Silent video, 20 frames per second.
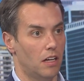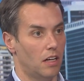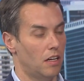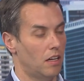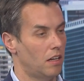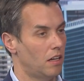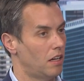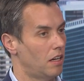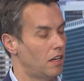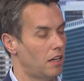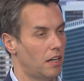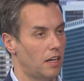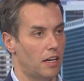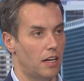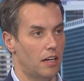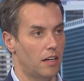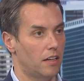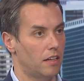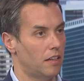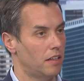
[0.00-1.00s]

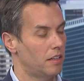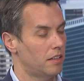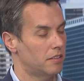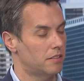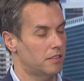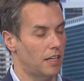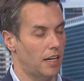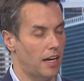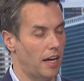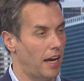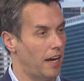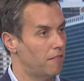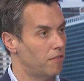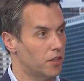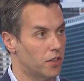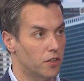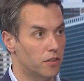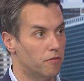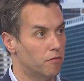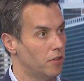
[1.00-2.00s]
I said, I have a
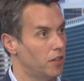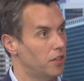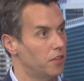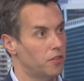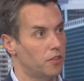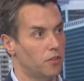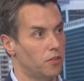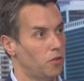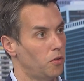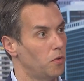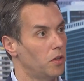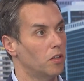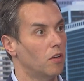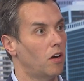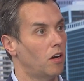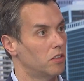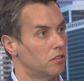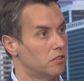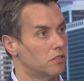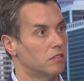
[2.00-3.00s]
good friend who we
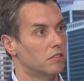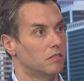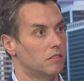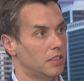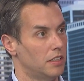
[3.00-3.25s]
lost